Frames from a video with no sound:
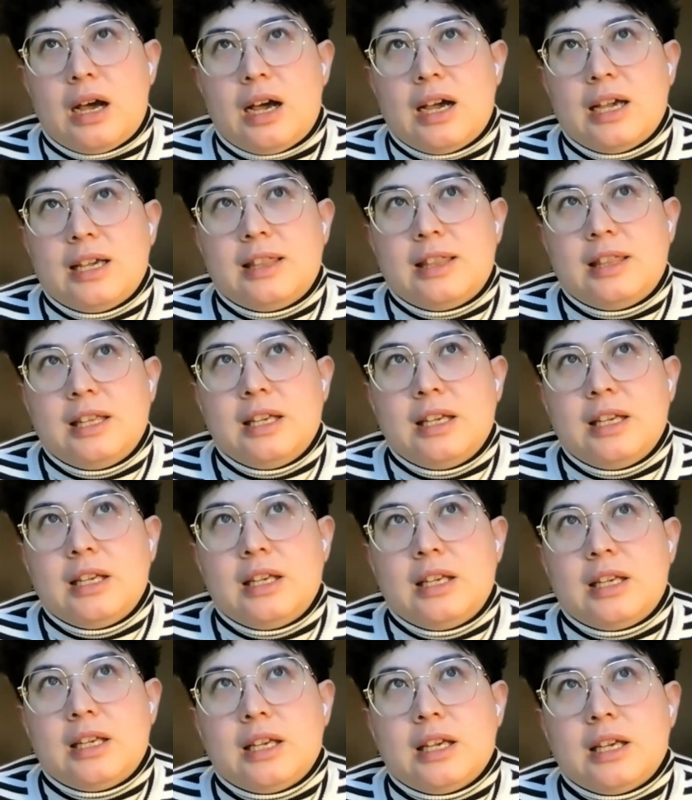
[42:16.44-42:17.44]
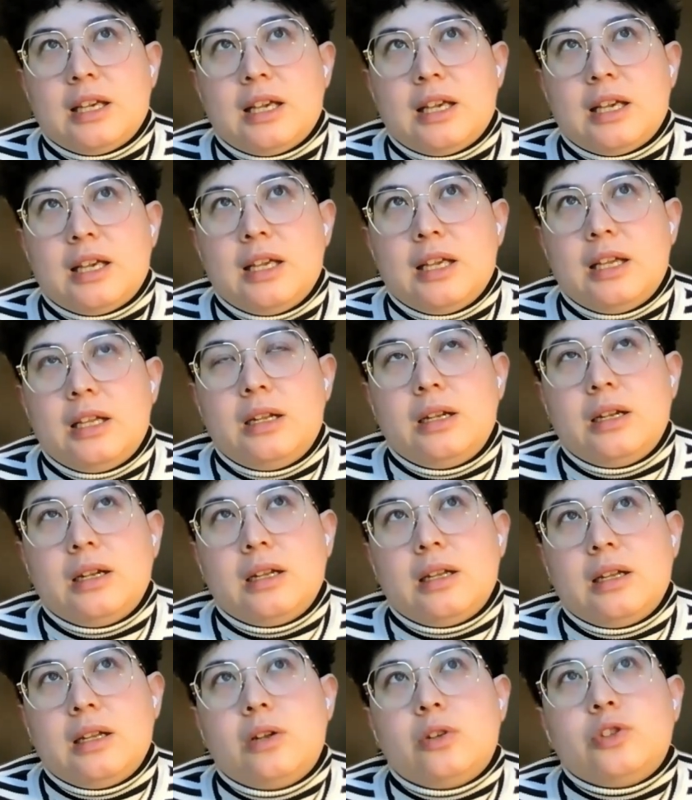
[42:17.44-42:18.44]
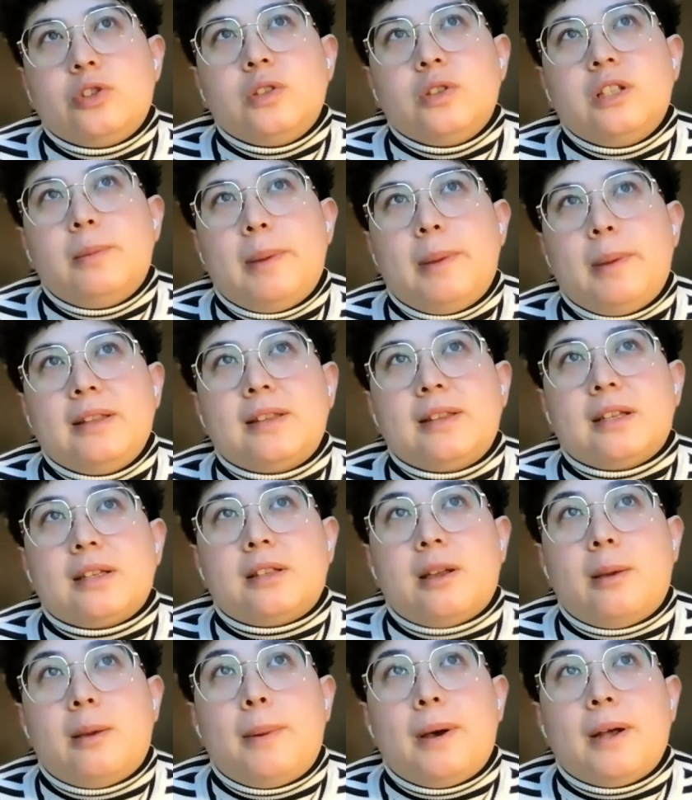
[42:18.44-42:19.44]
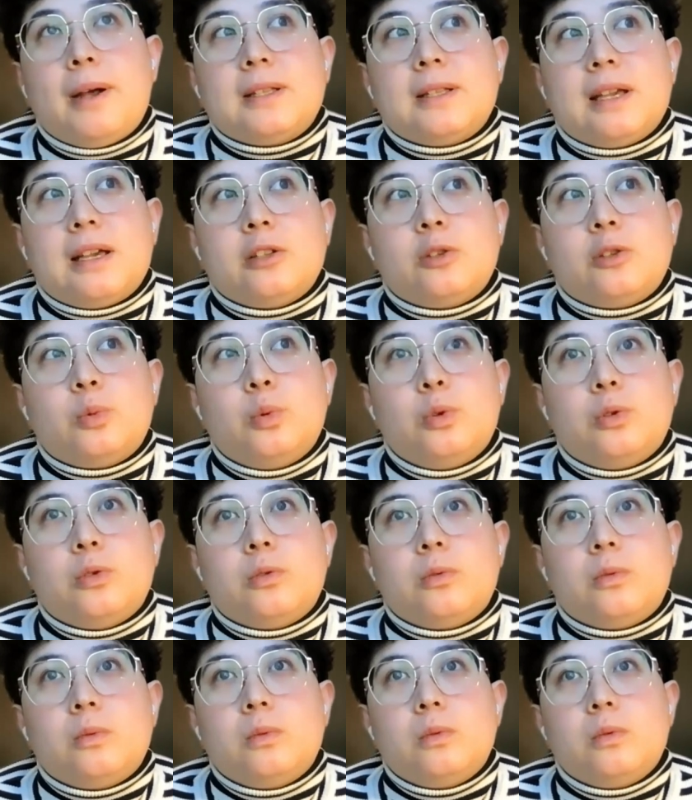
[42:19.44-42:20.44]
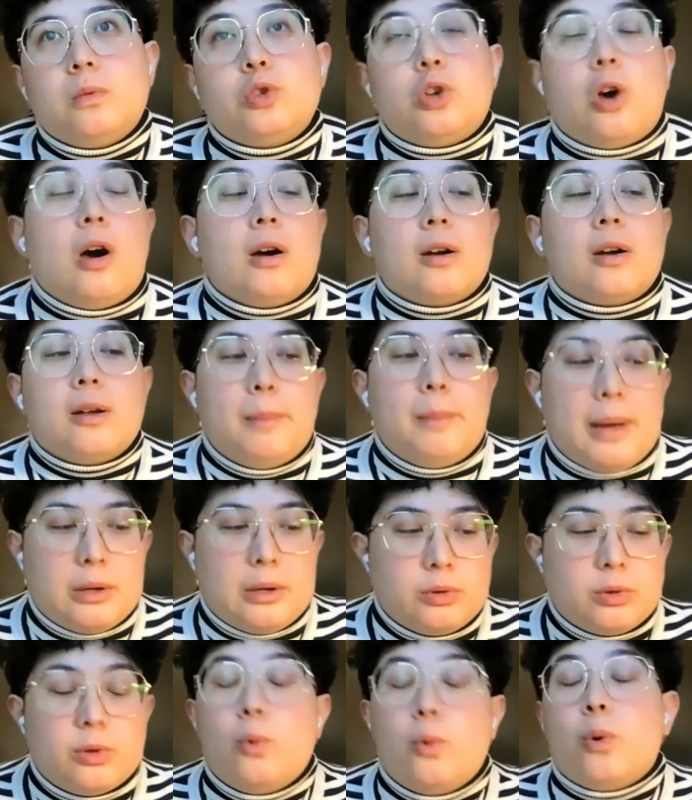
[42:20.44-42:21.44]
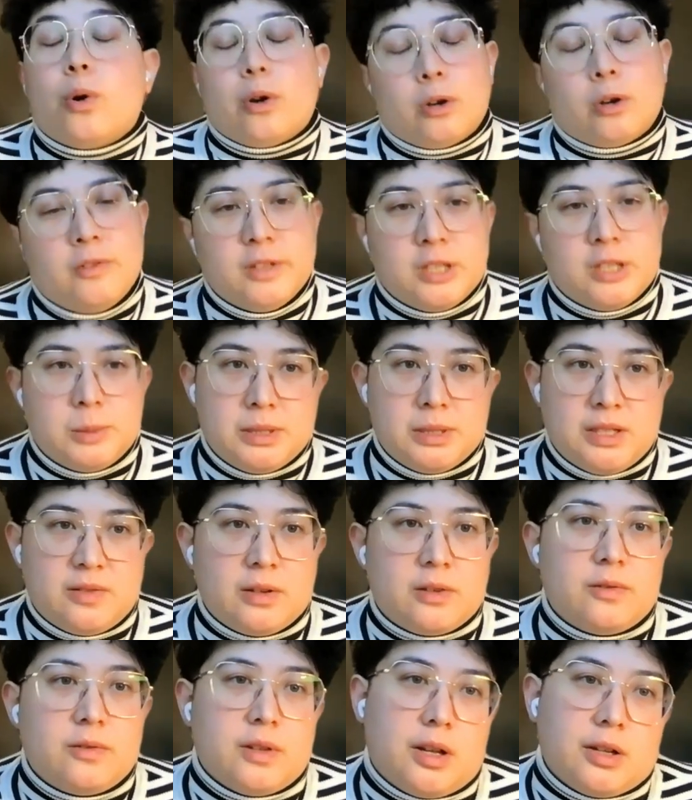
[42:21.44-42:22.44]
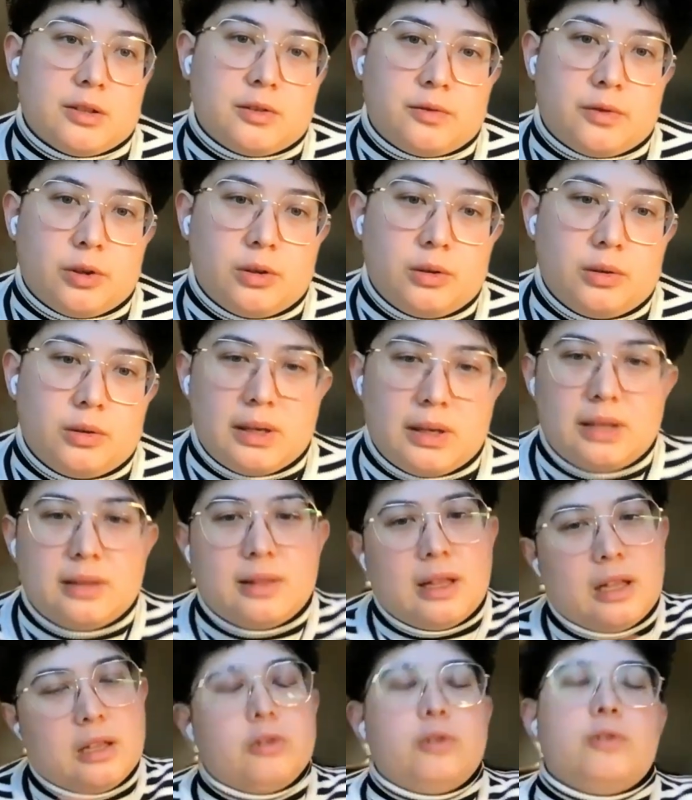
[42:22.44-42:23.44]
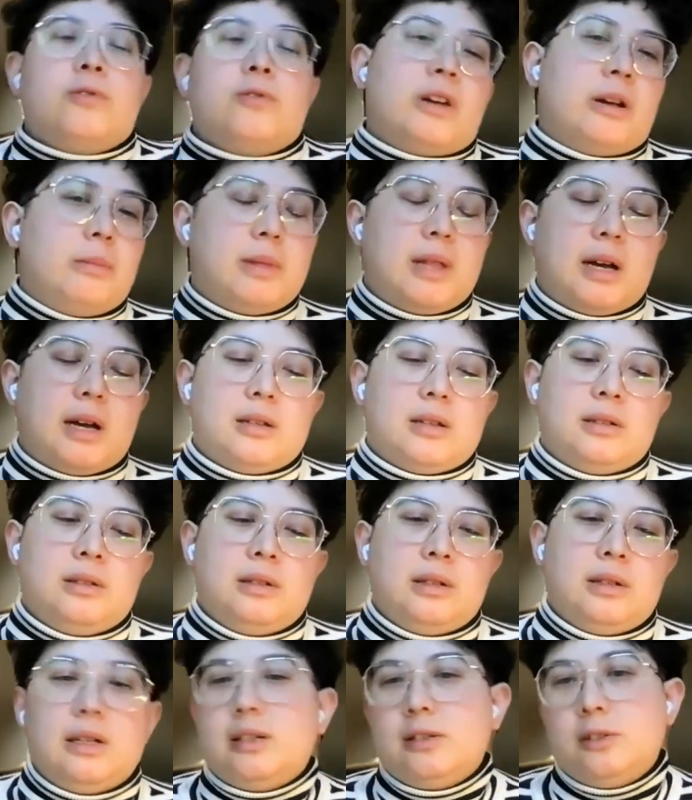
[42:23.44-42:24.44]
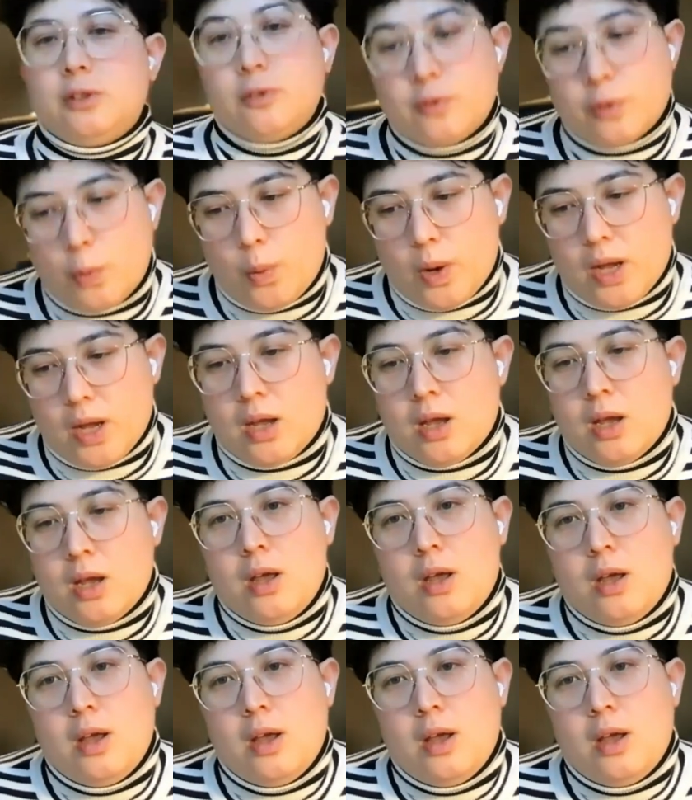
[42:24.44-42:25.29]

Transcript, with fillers: I think it it also depends. Like some podcasts will talk about the work of a specific philosopher, and that you frame that in a different way.